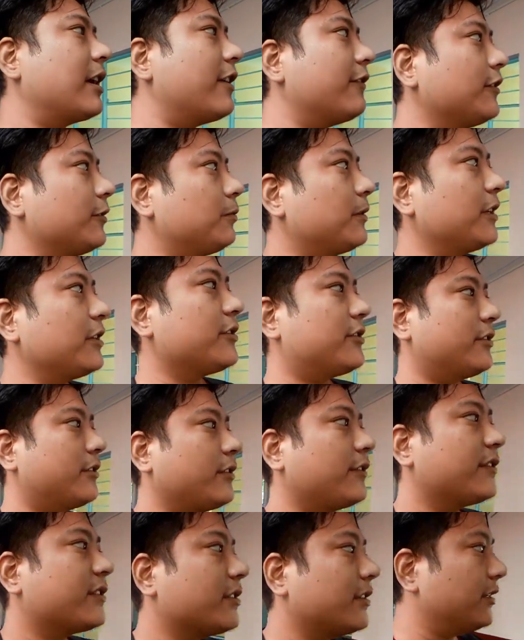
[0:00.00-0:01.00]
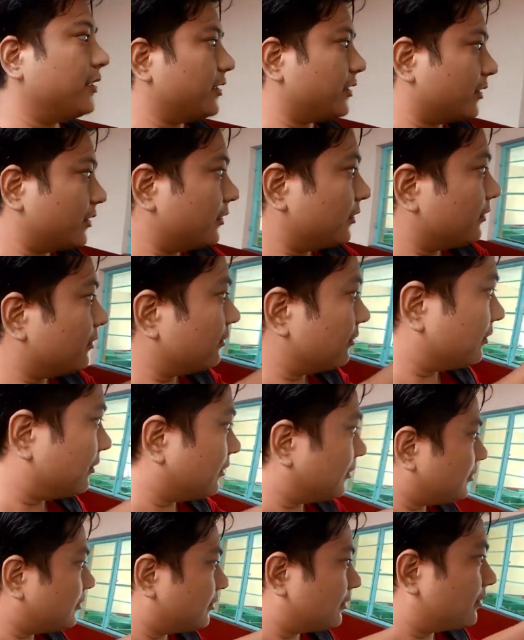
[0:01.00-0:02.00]
have the pleasure of studying in
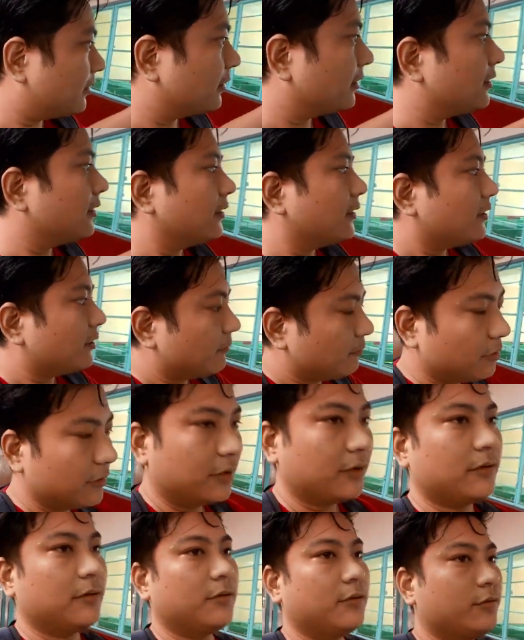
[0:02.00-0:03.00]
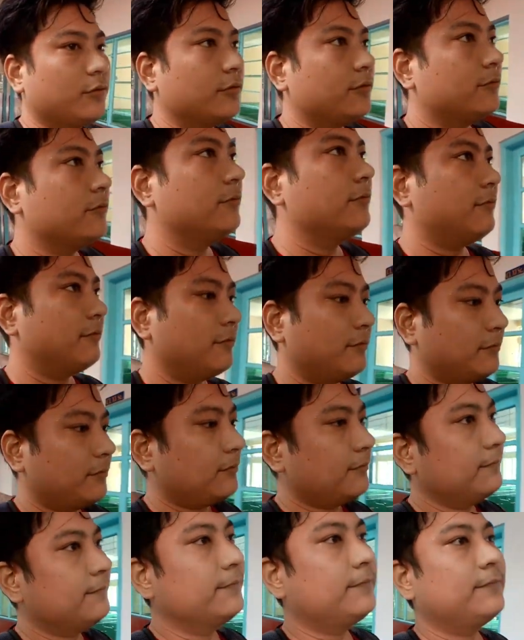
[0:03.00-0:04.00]
this particular room,
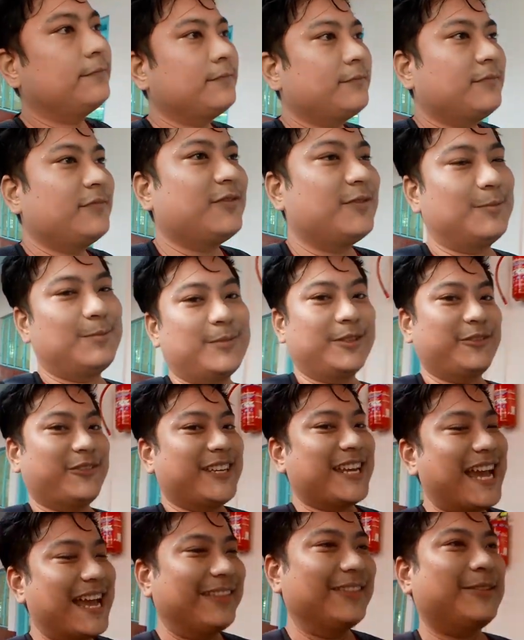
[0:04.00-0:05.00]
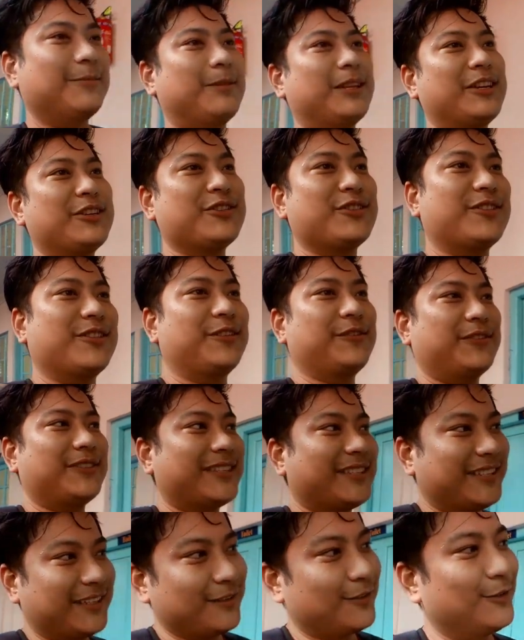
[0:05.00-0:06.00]
but we had the pleasure of
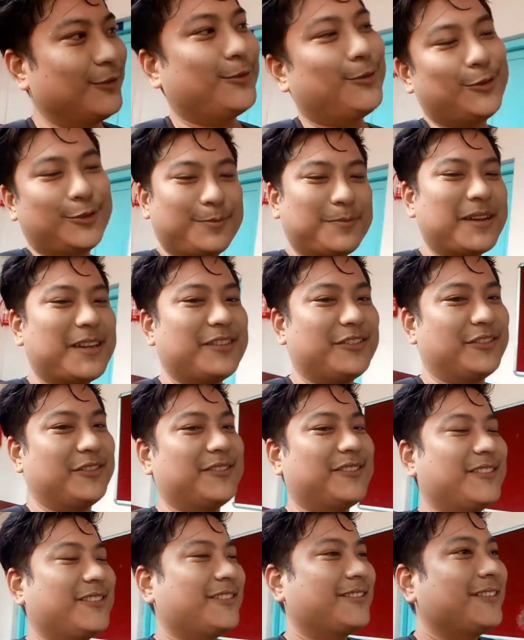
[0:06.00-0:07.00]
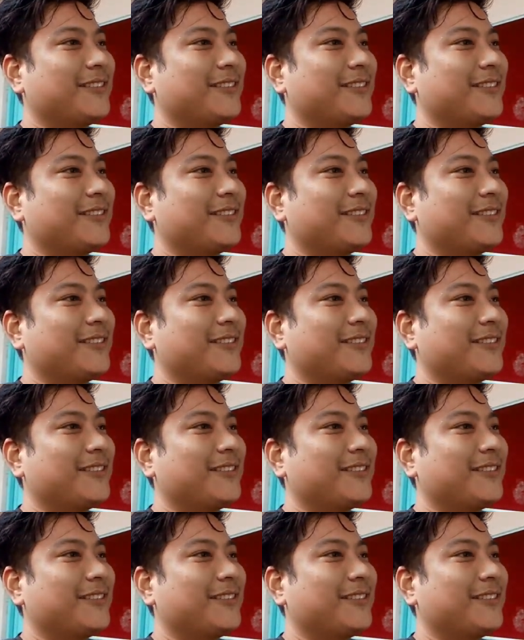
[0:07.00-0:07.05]
sitting on those benches.